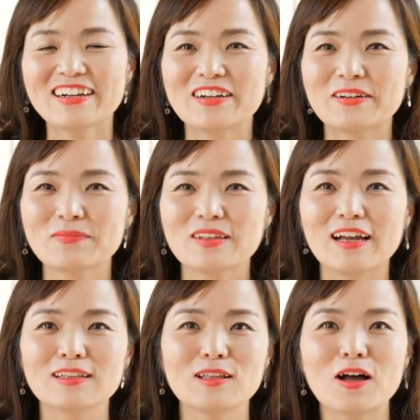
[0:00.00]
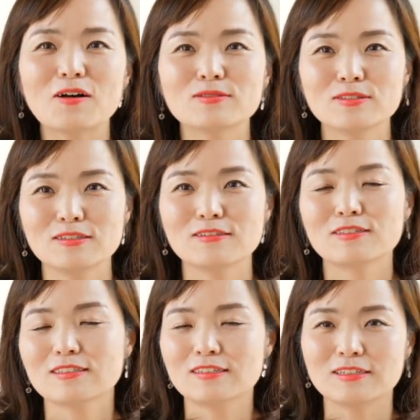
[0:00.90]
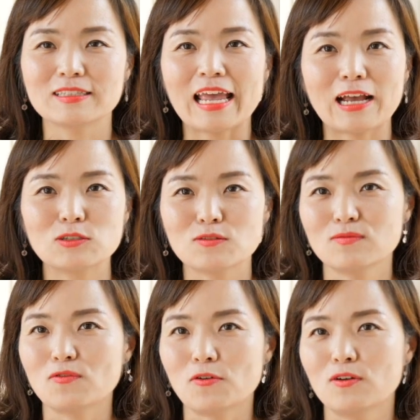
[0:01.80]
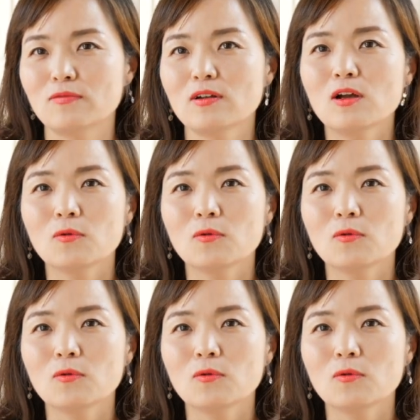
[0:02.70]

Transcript: I love to use the action verb.